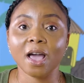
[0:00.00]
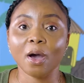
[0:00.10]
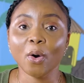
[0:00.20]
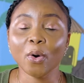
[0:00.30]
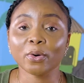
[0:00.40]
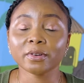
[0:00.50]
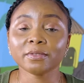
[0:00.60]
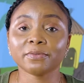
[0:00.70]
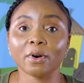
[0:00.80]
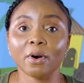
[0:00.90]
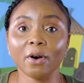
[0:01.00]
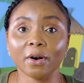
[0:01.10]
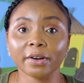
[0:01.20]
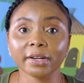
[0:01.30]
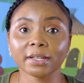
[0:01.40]
O for
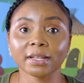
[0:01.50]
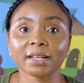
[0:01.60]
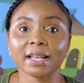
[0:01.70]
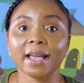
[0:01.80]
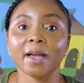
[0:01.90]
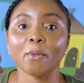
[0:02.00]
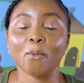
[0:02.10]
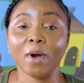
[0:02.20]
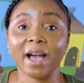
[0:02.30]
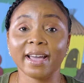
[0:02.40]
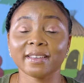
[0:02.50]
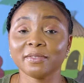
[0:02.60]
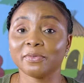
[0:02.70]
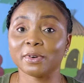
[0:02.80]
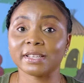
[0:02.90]
or, Y
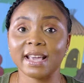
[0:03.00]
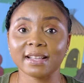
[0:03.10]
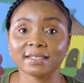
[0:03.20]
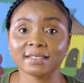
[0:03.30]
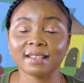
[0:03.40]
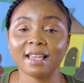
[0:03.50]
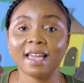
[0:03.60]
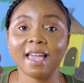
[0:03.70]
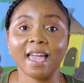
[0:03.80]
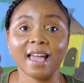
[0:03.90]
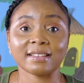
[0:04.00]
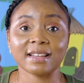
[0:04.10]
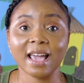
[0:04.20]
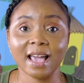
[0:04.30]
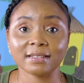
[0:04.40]
for yet, and
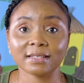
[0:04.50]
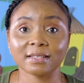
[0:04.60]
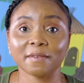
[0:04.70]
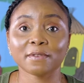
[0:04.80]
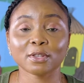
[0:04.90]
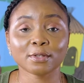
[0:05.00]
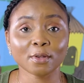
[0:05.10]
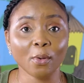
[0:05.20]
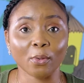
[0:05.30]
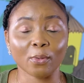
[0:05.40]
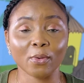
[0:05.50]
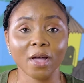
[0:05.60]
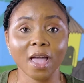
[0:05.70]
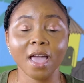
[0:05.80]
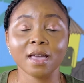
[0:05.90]
S for so.
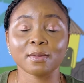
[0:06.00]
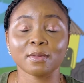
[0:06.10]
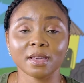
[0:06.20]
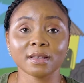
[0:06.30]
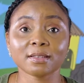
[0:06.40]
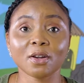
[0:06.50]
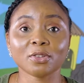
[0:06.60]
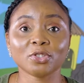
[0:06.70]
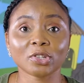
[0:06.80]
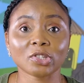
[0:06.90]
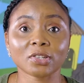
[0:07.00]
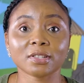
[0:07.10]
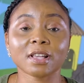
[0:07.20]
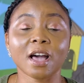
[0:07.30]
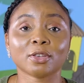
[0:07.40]
These
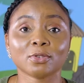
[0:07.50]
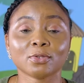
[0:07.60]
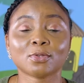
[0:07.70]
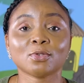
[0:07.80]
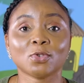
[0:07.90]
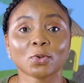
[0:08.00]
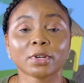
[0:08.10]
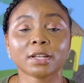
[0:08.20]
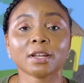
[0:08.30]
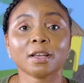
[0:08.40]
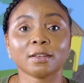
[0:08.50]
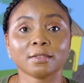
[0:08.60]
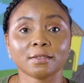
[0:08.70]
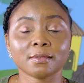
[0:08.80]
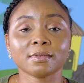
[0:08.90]
conjunctions are used to join
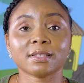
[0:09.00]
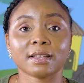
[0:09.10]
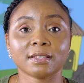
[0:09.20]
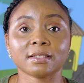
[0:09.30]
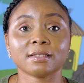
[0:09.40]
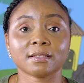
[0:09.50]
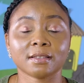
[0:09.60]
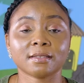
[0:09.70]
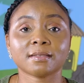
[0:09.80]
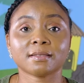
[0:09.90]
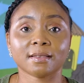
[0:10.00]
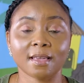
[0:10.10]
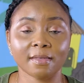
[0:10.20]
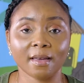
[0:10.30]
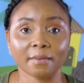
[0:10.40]
two sentences
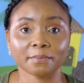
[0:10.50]
together,